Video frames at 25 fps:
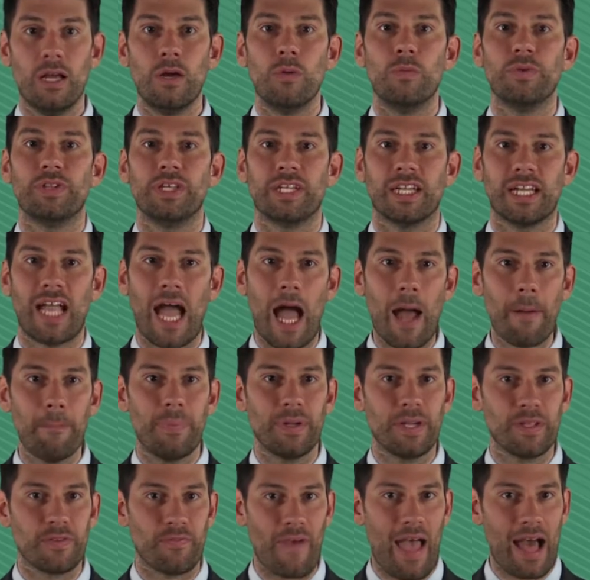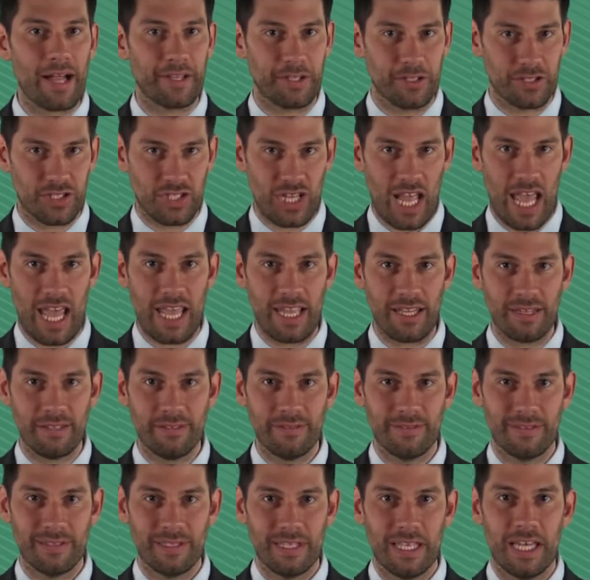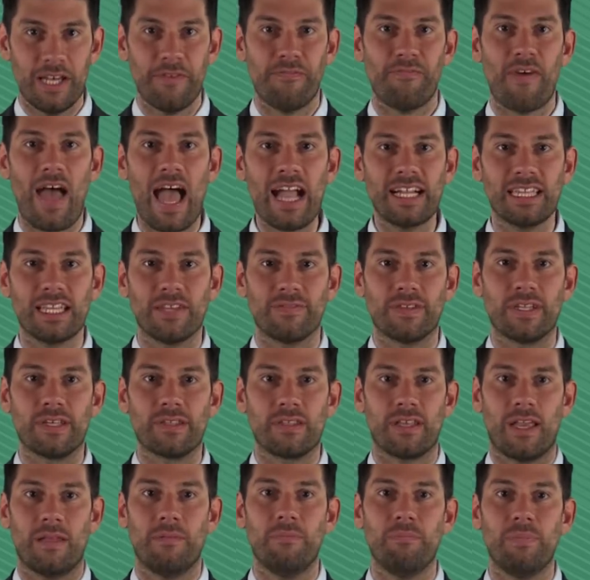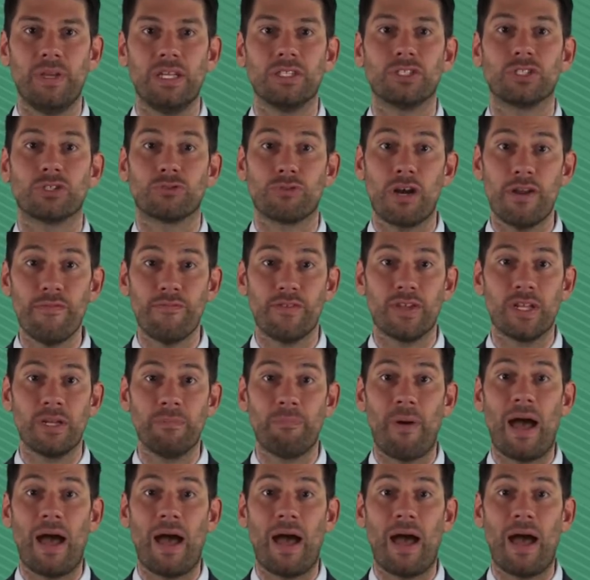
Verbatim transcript: Within a company's value chain, effectiveness can be driven